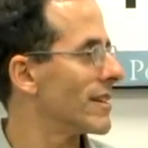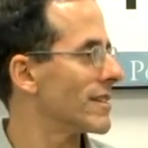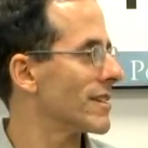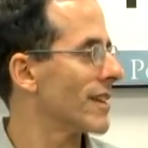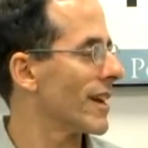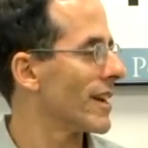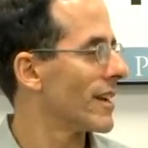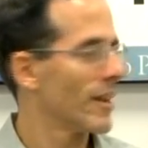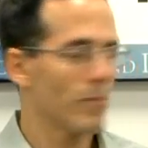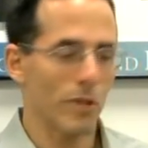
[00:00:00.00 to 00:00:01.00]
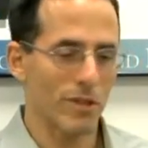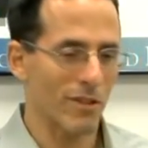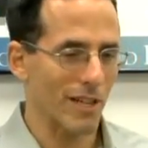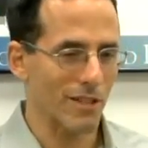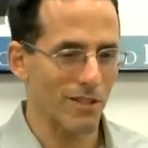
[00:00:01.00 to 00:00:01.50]
today, but they're
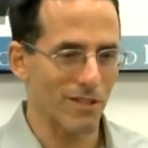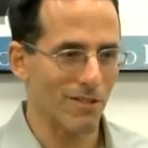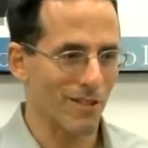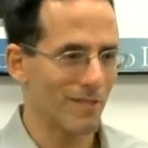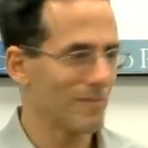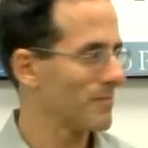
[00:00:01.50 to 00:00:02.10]
not going to do it.